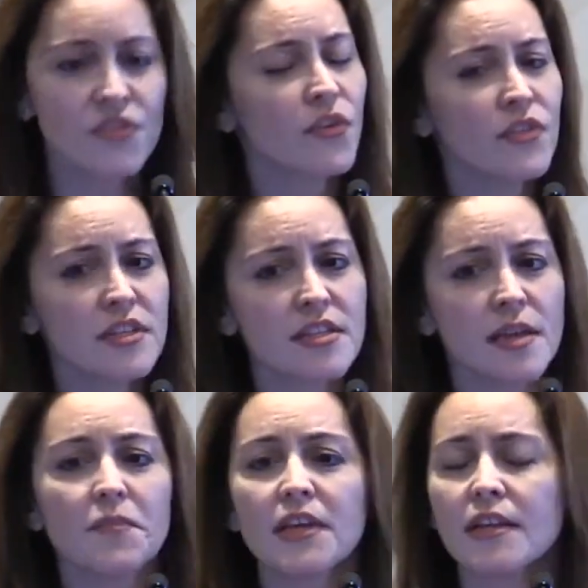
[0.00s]
So this is
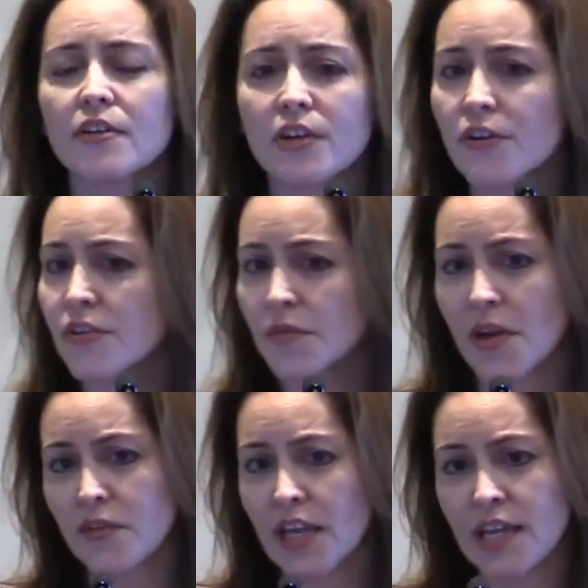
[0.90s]
something that occurs
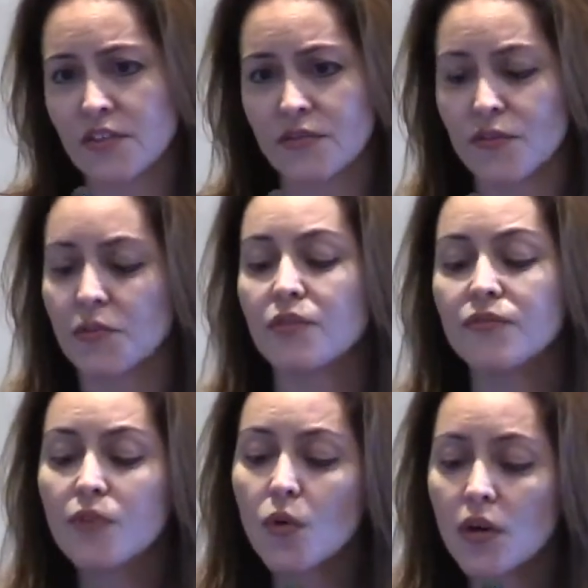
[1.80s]
around the age of 3 to
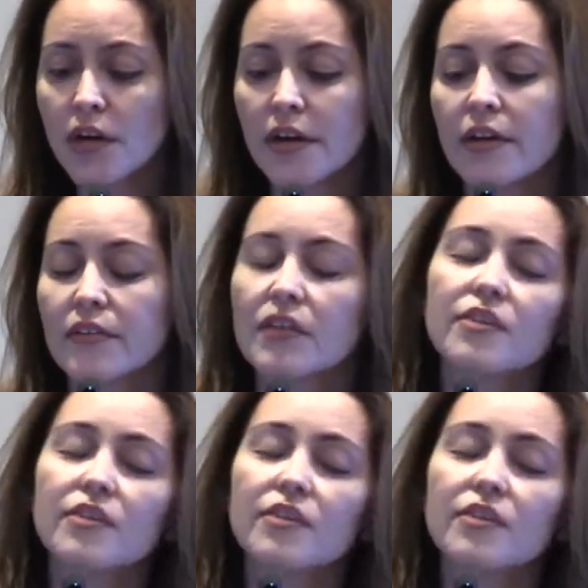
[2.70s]
4.